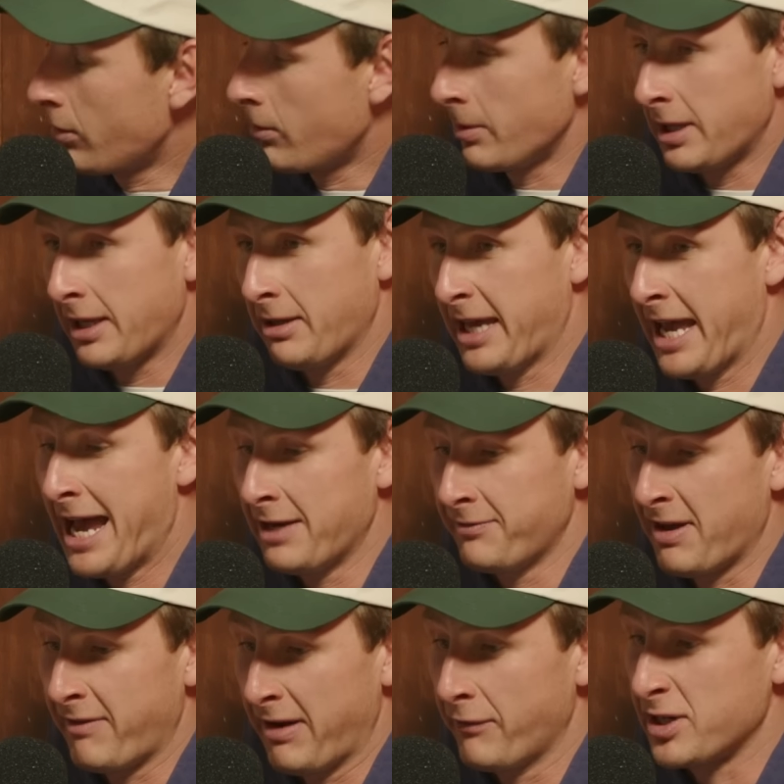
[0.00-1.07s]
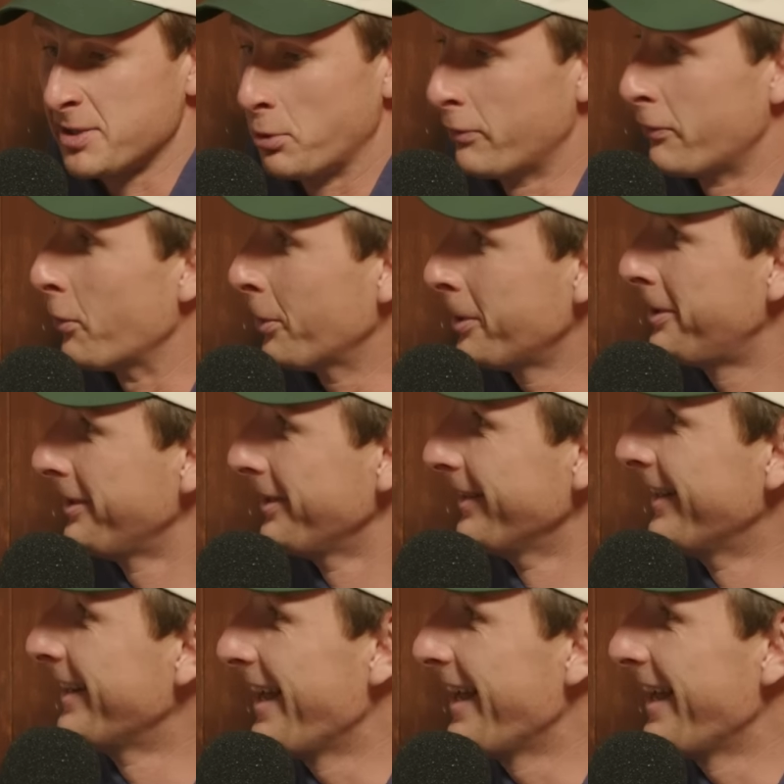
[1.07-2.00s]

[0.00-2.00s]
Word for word: Well, you can if you have every small forward. Yes.